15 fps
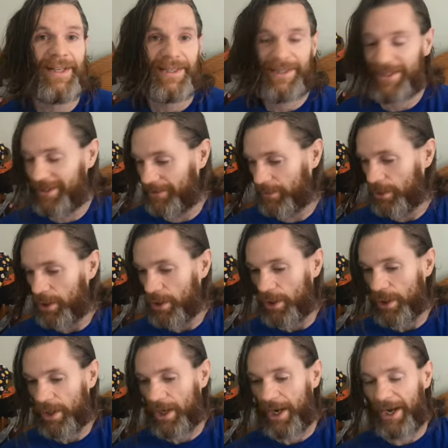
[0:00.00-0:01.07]
Then
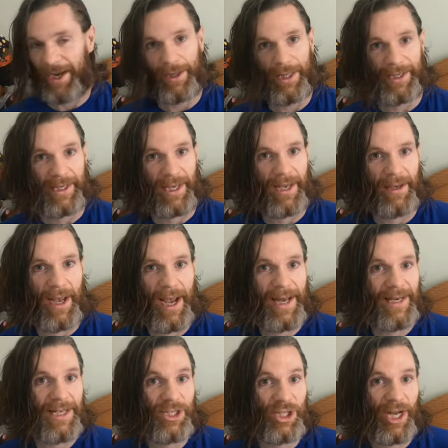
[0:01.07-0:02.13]

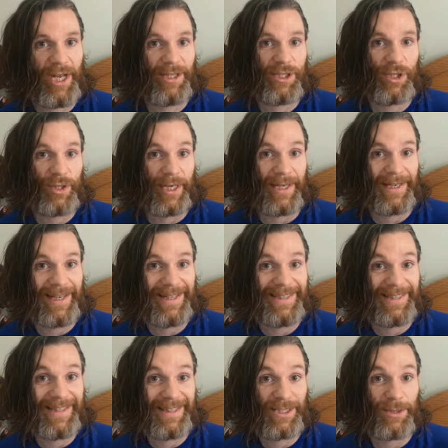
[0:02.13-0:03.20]
any chance you can get
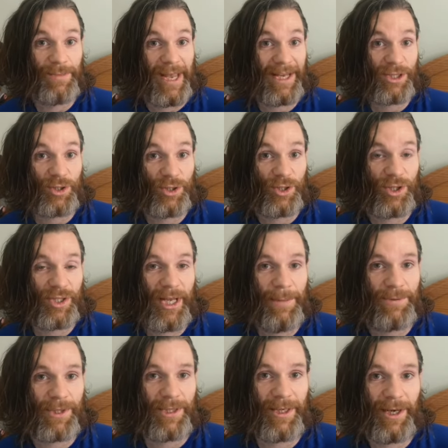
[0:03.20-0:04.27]
to get some extra
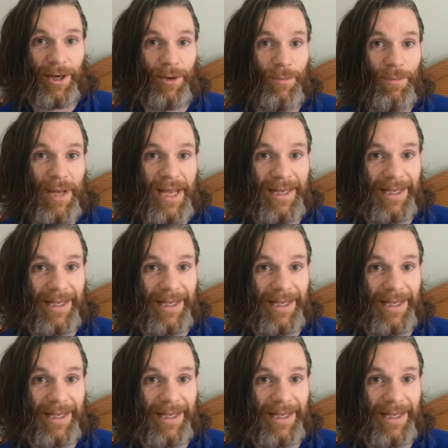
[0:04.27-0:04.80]
steps in there, make